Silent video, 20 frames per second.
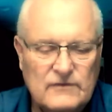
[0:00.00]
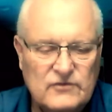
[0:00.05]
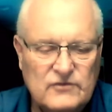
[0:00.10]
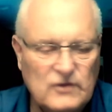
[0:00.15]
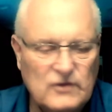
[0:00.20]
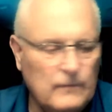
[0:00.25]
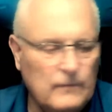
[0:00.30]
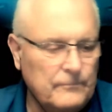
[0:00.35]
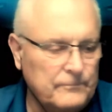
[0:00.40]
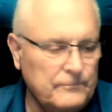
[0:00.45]

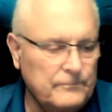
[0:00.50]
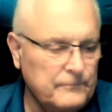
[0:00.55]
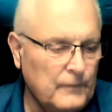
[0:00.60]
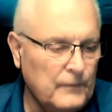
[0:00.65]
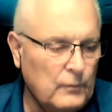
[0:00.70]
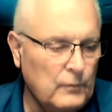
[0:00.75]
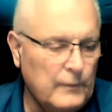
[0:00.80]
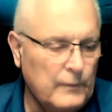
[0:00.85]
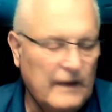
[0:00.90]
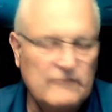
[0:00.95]
So
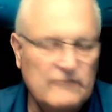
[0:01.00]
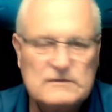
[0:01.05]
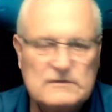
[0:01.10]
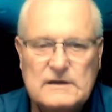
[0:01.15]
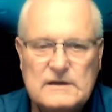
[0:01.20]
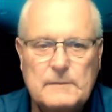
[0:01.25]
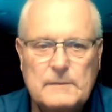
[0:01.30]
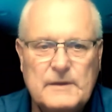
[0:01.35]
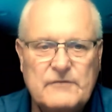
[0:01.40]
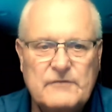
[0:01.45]
we have a
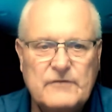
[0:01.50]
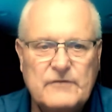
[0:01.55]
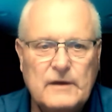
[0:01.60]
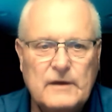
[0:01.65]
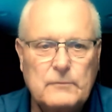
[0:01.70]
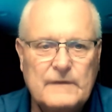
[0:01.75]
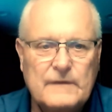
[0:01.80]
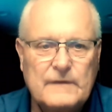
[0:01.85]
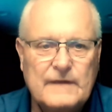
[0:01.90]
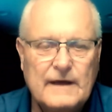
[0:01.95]
little bit of
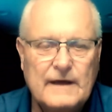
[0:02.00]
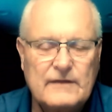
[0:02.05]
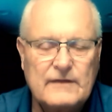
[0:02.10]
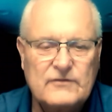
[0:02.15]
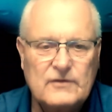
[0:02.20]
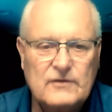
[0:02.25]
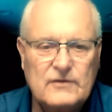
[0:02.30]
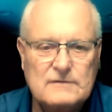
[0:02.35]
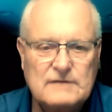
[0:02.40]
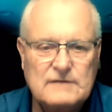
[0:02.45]
fun with that.
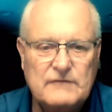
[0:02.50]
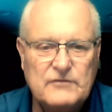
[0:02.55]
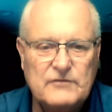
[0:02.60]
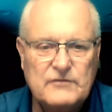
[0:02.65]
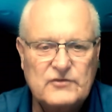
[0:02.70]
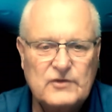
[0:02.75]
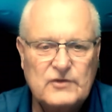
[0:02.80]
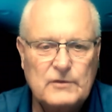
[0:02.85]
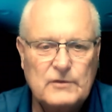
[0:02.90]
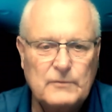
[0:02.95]
So life
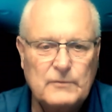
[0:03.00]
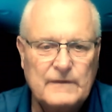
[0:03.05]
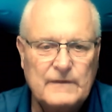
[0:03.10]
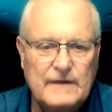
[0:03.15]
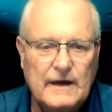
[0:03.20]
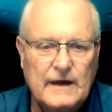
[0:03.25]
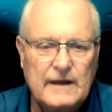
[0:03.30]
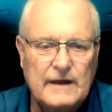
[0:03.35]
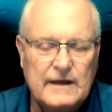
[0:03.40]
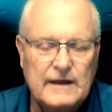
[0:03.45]
is good with
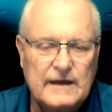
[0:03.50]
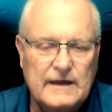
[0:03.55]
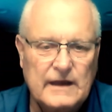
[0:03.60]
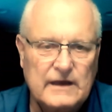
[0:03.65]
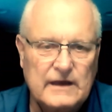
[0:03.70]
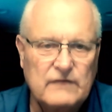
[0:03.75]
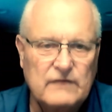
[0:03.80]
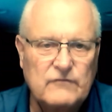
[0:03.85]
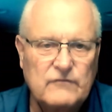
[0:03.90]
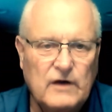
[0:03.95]
that. And
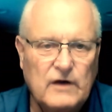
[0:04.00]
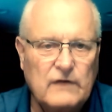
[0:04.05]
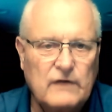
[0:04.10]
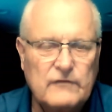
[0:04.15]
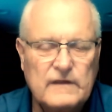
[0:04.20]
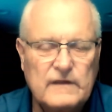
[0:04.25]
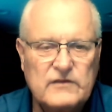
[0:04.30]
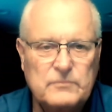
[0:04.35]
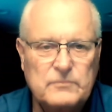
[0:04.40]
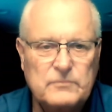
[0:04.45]
getting involved
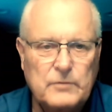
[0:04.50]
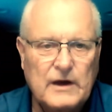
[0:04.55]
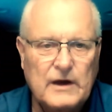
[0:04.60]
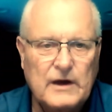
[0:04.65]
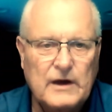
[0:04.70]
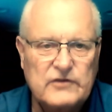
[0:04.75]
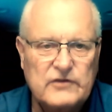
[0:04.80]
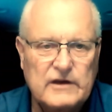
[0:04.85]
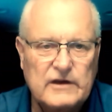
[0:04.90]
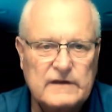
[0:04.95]
in this
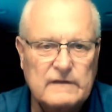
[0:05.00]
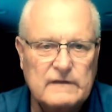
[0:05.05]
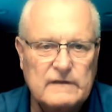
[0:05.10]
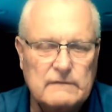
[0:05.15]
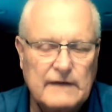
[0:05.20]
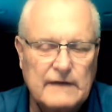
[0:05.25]
project in the